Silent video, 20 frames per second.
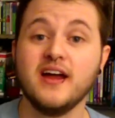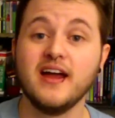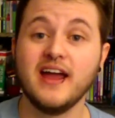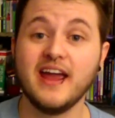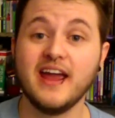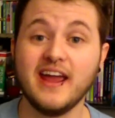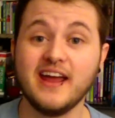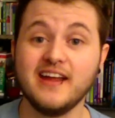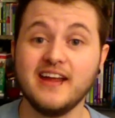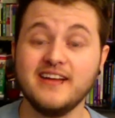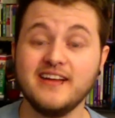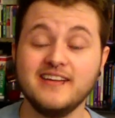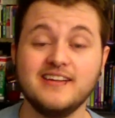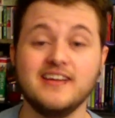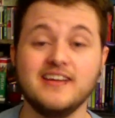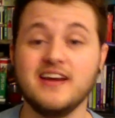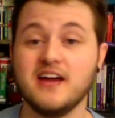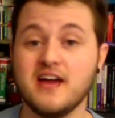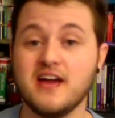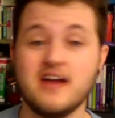
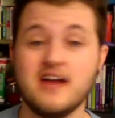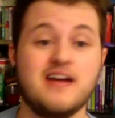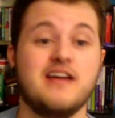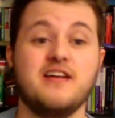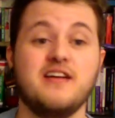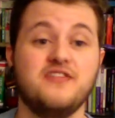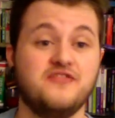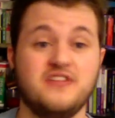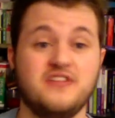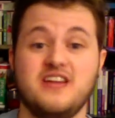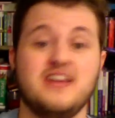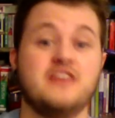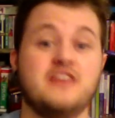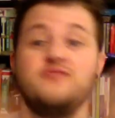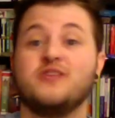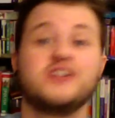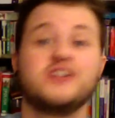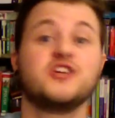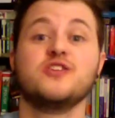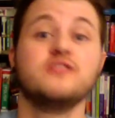And in
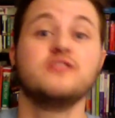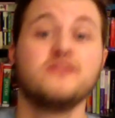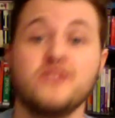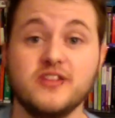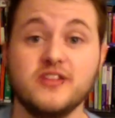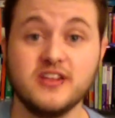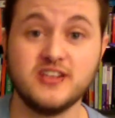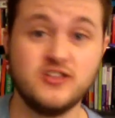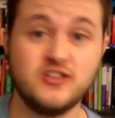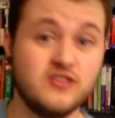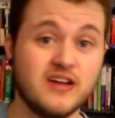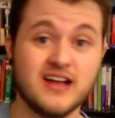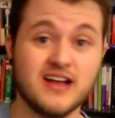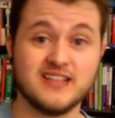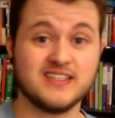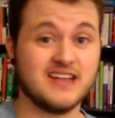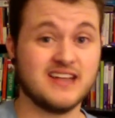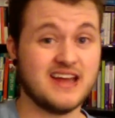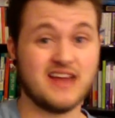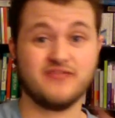return for this, you guys
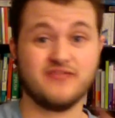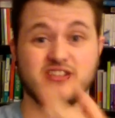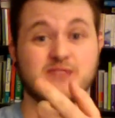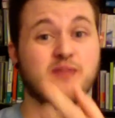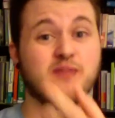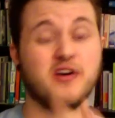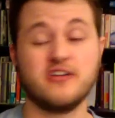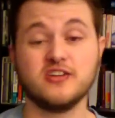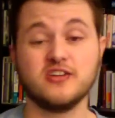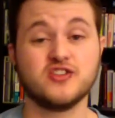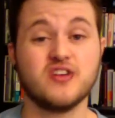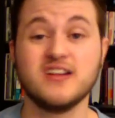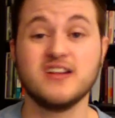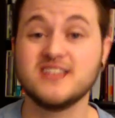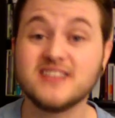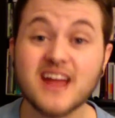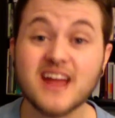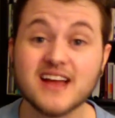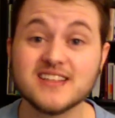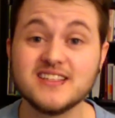can have a spot on
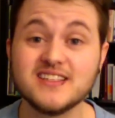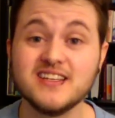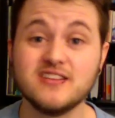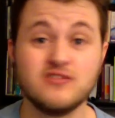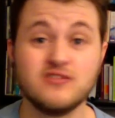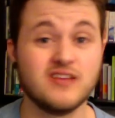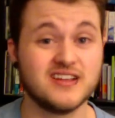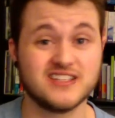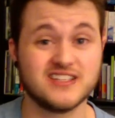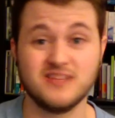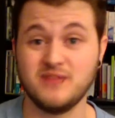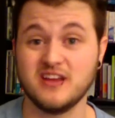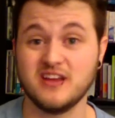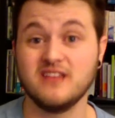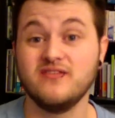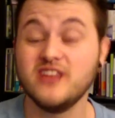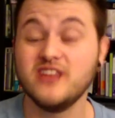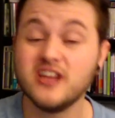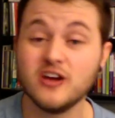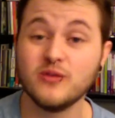Transfastic. You guys can make a
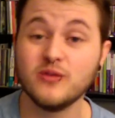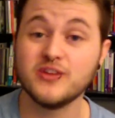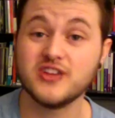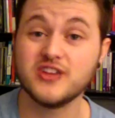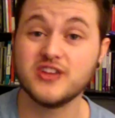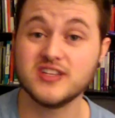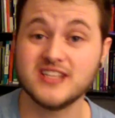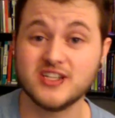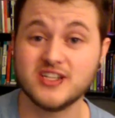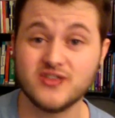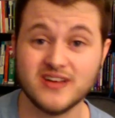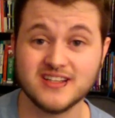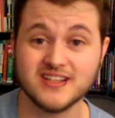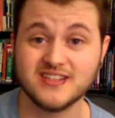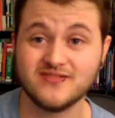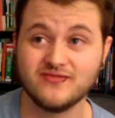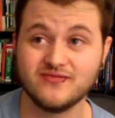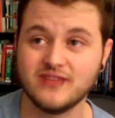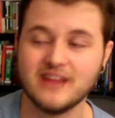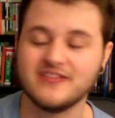video with us
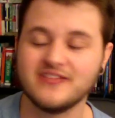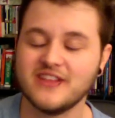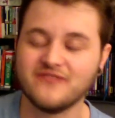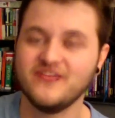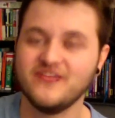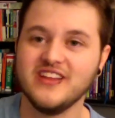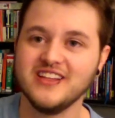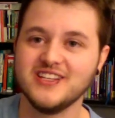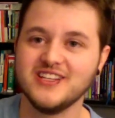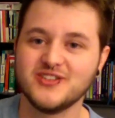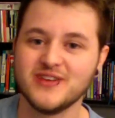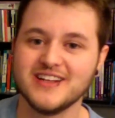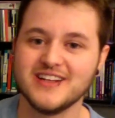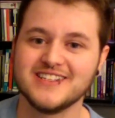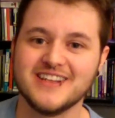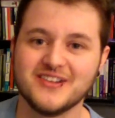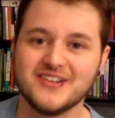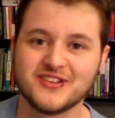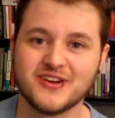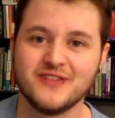at the Philly Trans
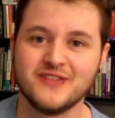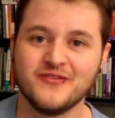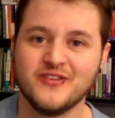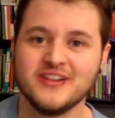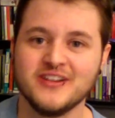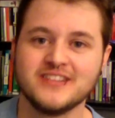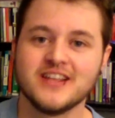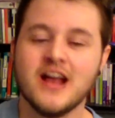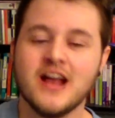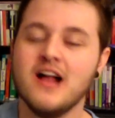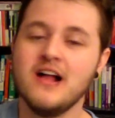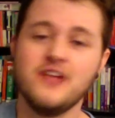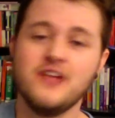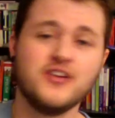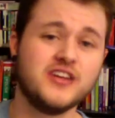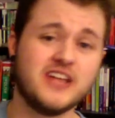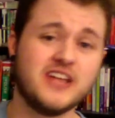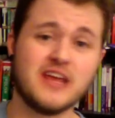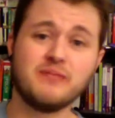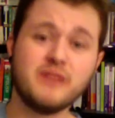Health Conference. You can
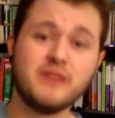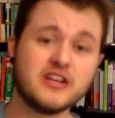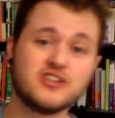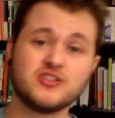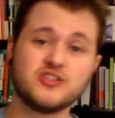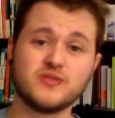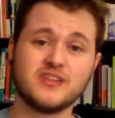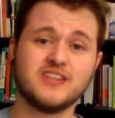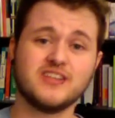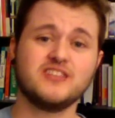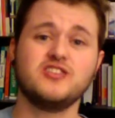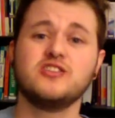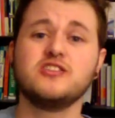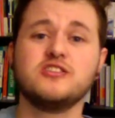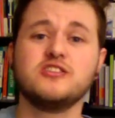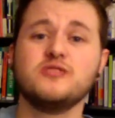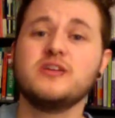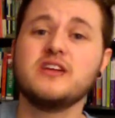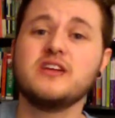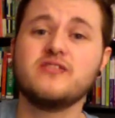take pictures with us. You can
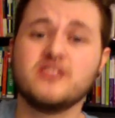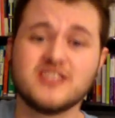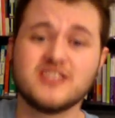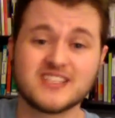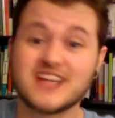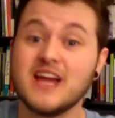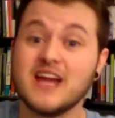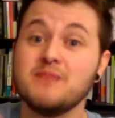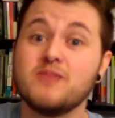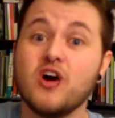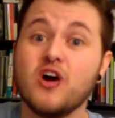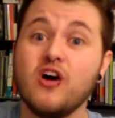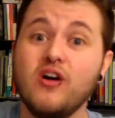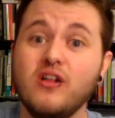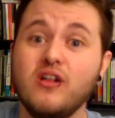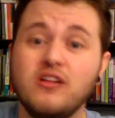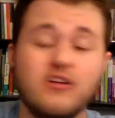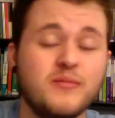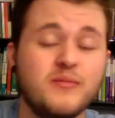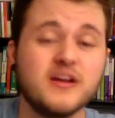do whatever. Skype
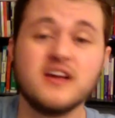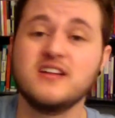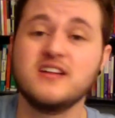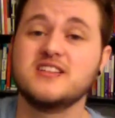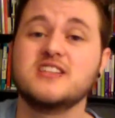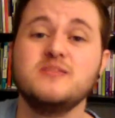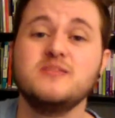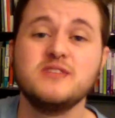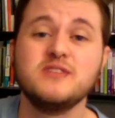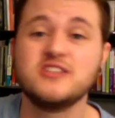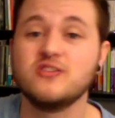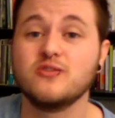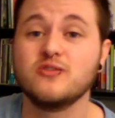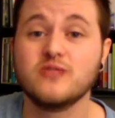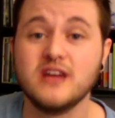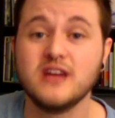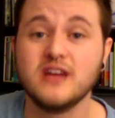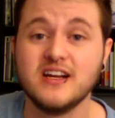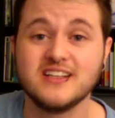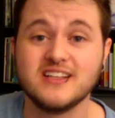call. Oh my god, it's going to be so
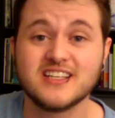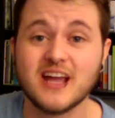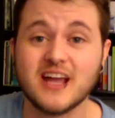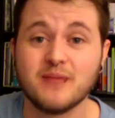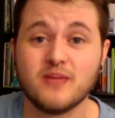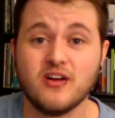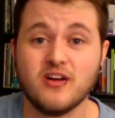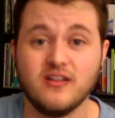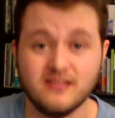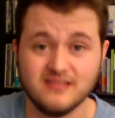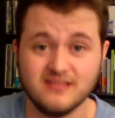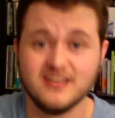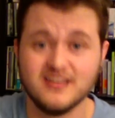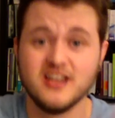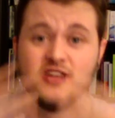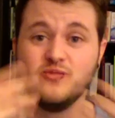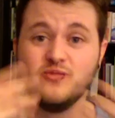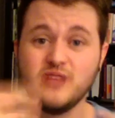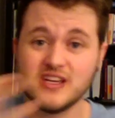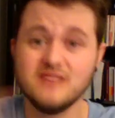great. Skype call.
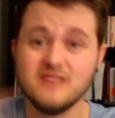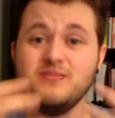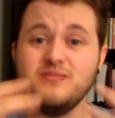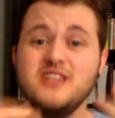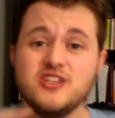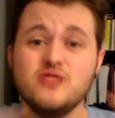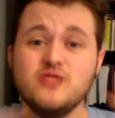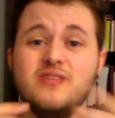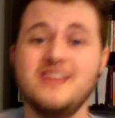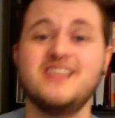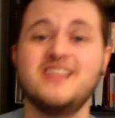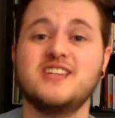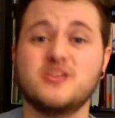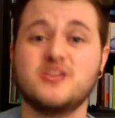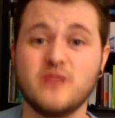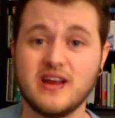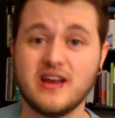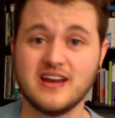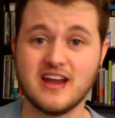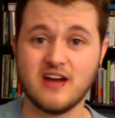We can be doing this
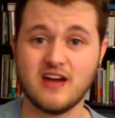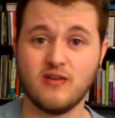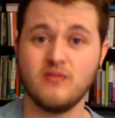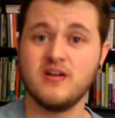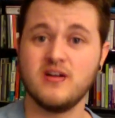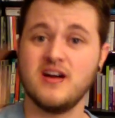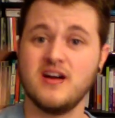right now.